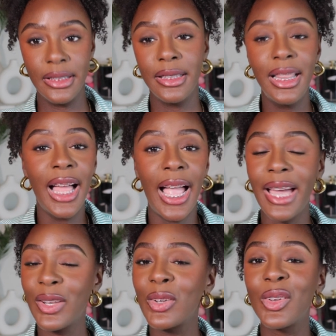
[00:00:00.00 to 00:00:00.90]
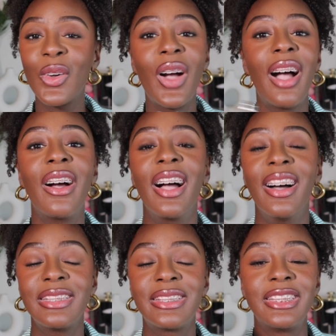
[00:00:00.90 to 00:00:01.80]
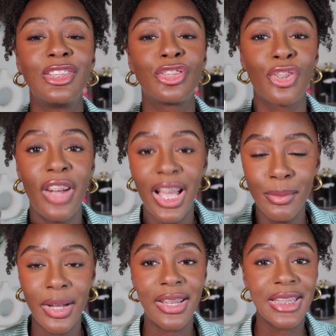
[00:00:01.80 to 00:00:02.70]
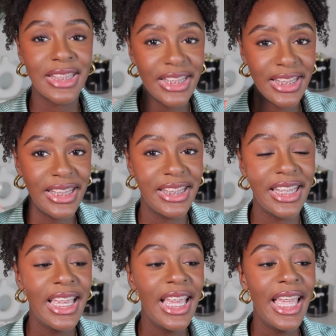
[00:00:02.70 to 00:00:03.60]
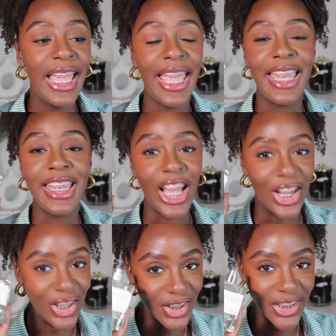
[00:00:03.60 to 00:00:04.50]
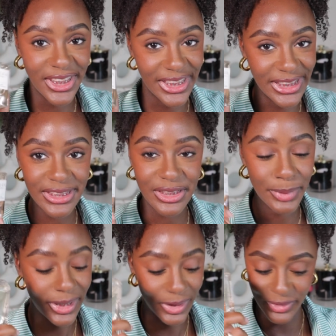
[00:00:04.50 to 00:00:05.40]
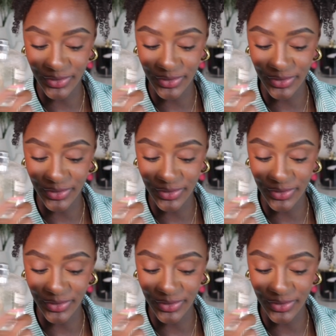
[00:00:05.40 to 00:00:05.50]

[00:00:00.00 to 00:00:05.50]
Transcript: Like, I don't know how else to describe how clean and good this smells.